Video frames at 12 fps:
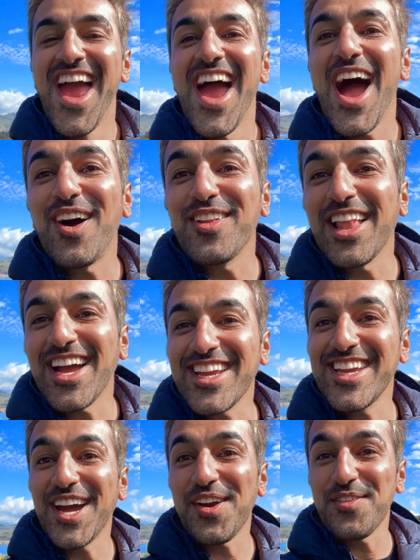How
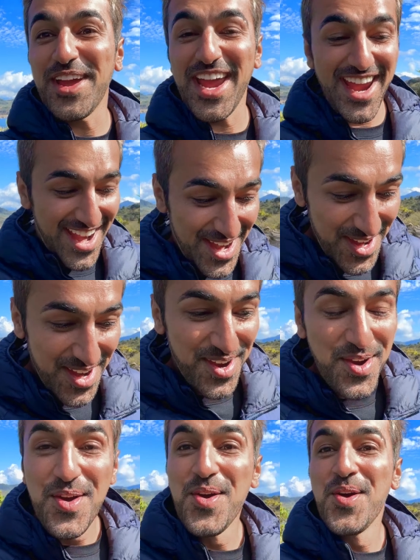lucky are we?
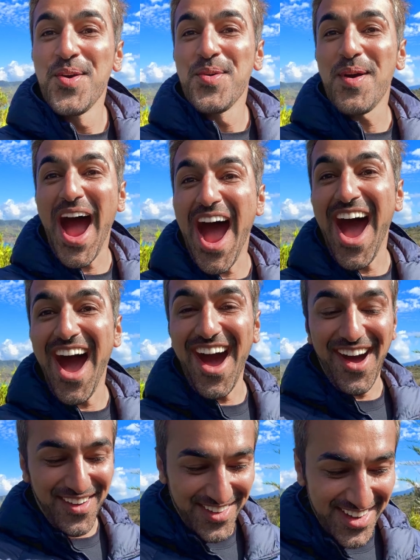Wow!
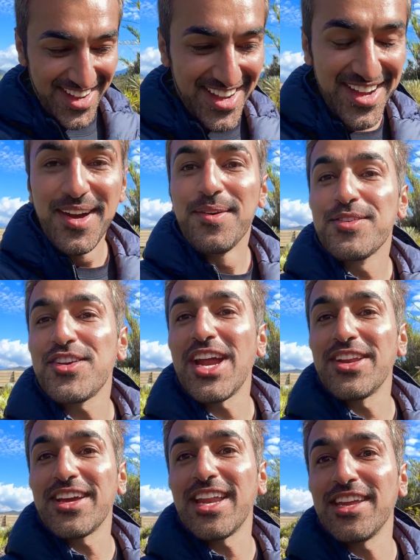Trying
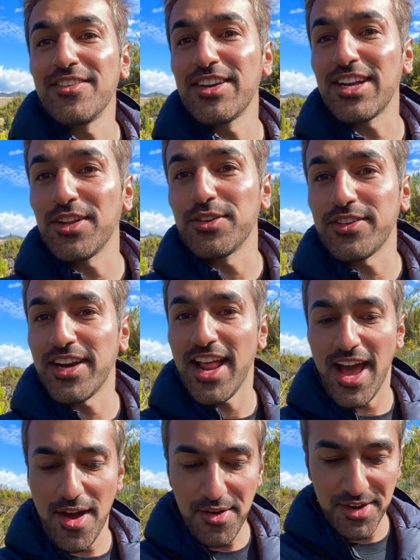to get even closer now.